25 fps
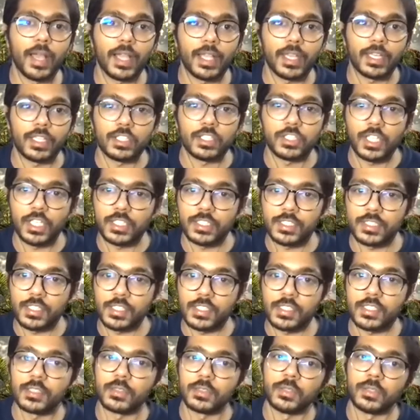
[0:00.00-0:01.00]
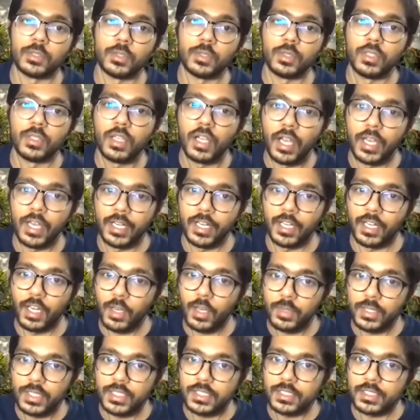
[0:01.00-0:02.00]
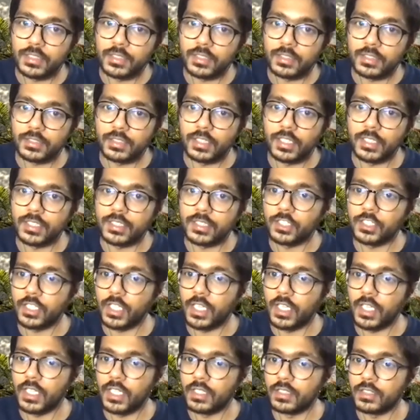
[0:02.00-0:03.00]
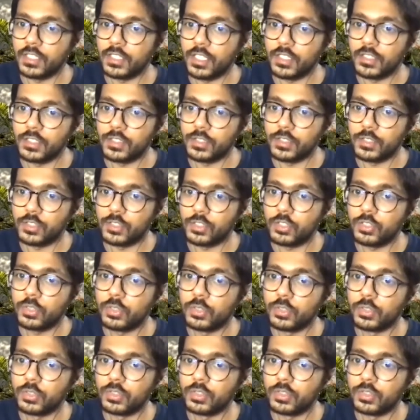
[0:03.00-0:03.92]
and change this to an allow list, so let's change this to true,